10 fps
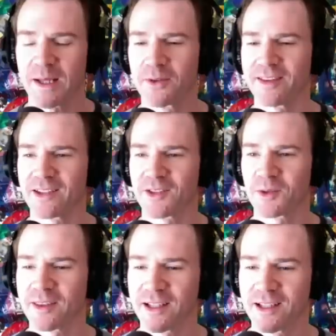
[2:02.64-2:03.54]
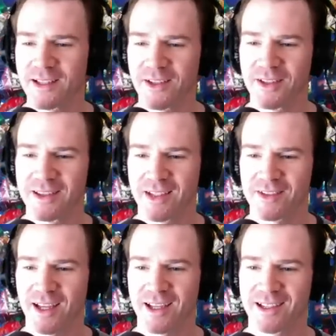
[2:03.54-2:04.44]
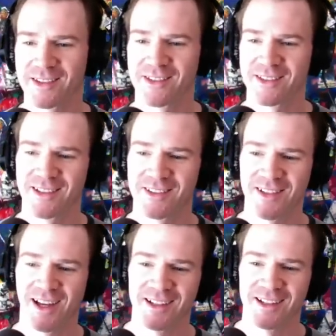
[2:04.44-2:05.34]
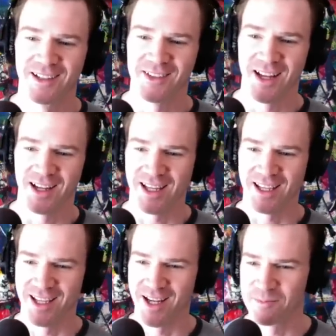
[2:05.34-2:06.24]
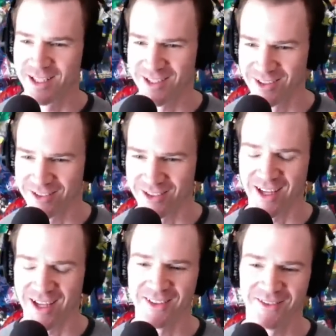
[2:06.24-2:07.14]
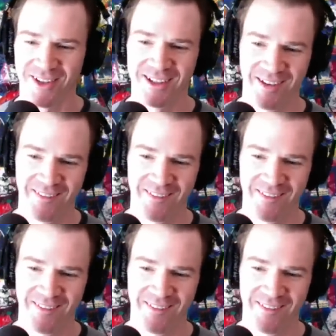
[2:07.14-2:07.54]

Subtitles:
did that sort of thing to you, did they say it's not ganging up on you, it's just having fun?